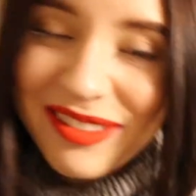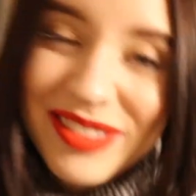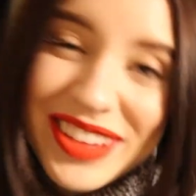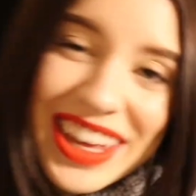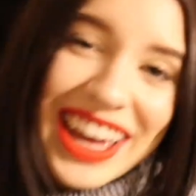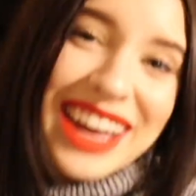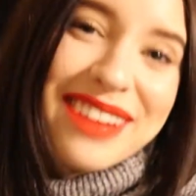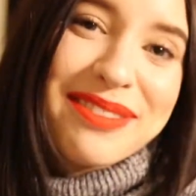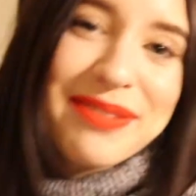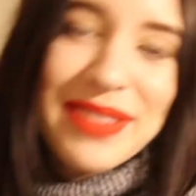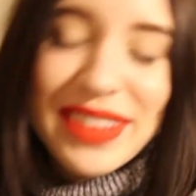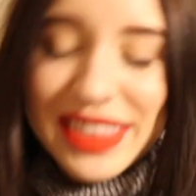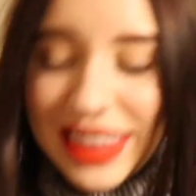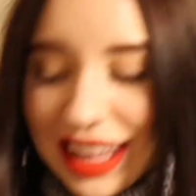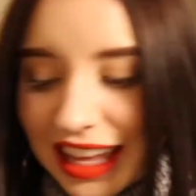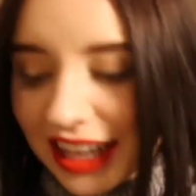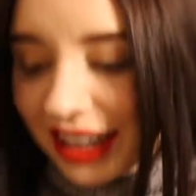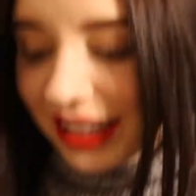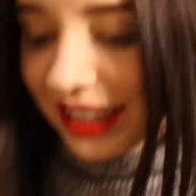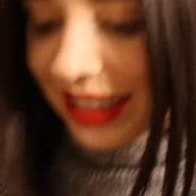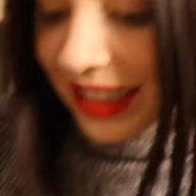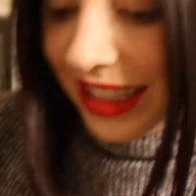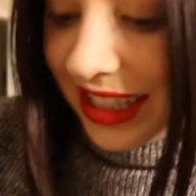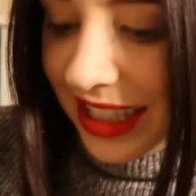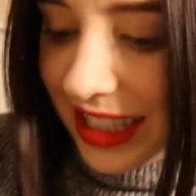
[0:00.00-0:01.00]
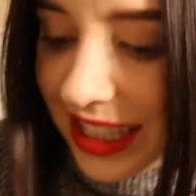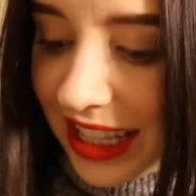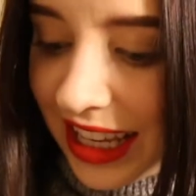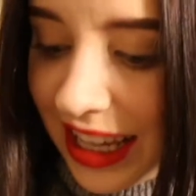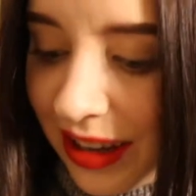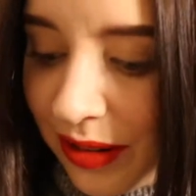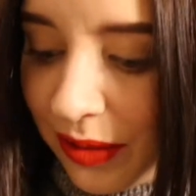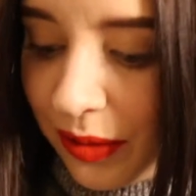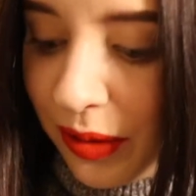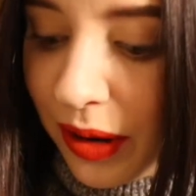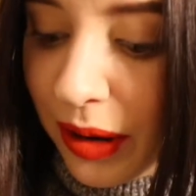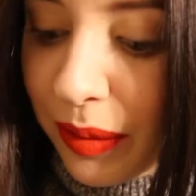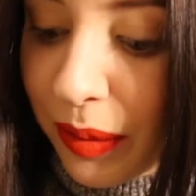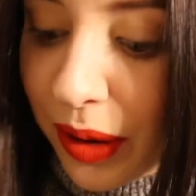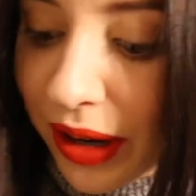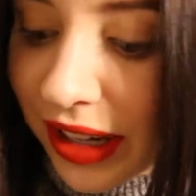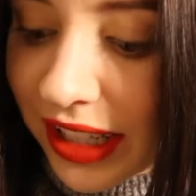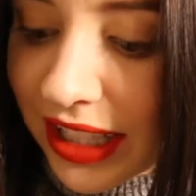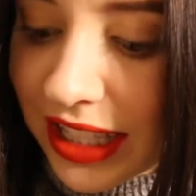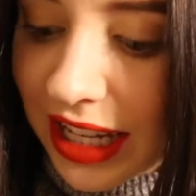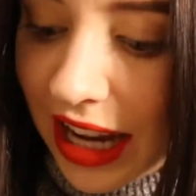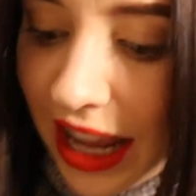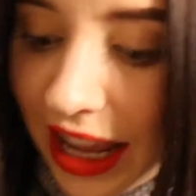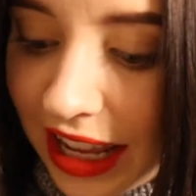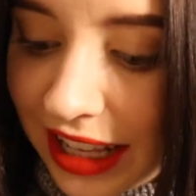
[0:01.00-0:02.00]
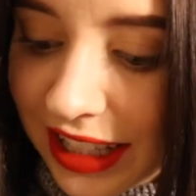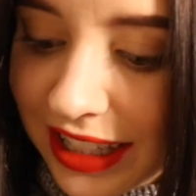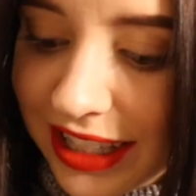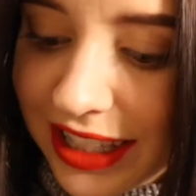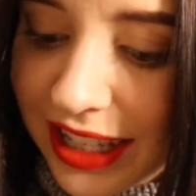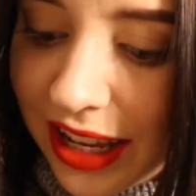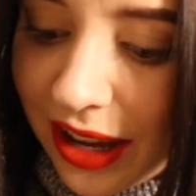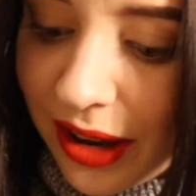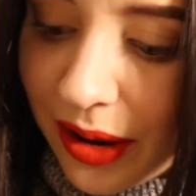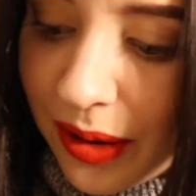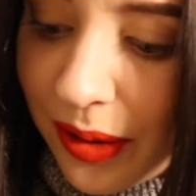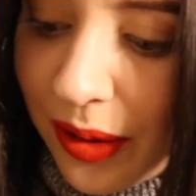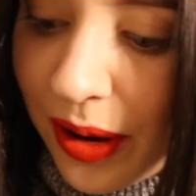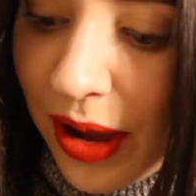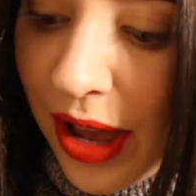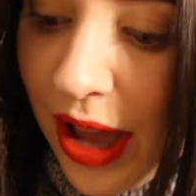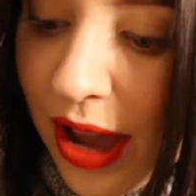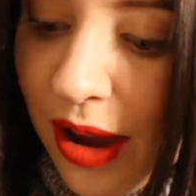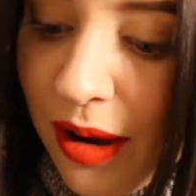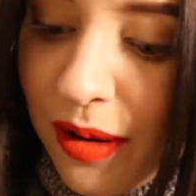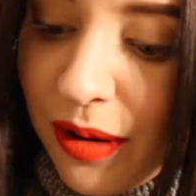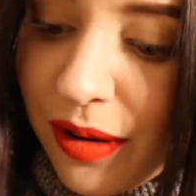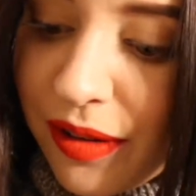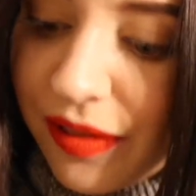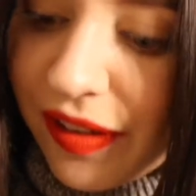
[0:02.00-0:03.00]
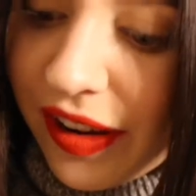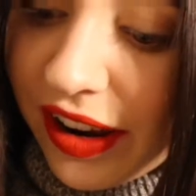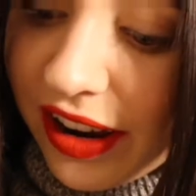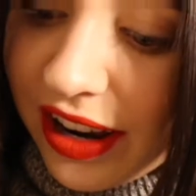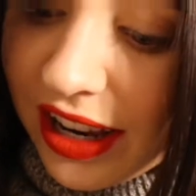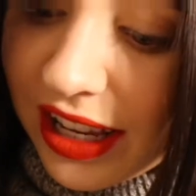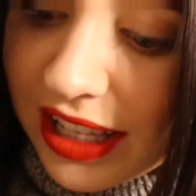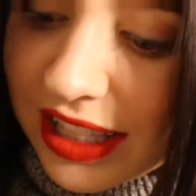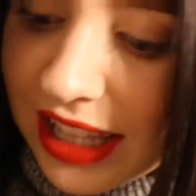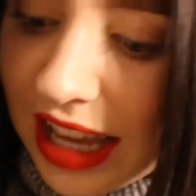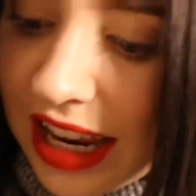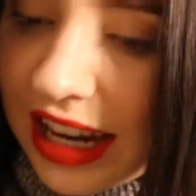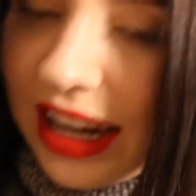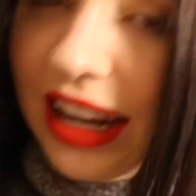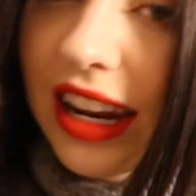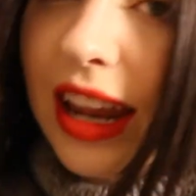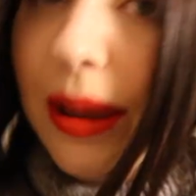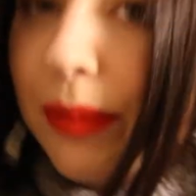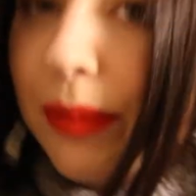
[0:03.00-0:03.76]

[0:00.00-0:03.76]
Yeah, but that is what I'm wearing today. So we're very excited.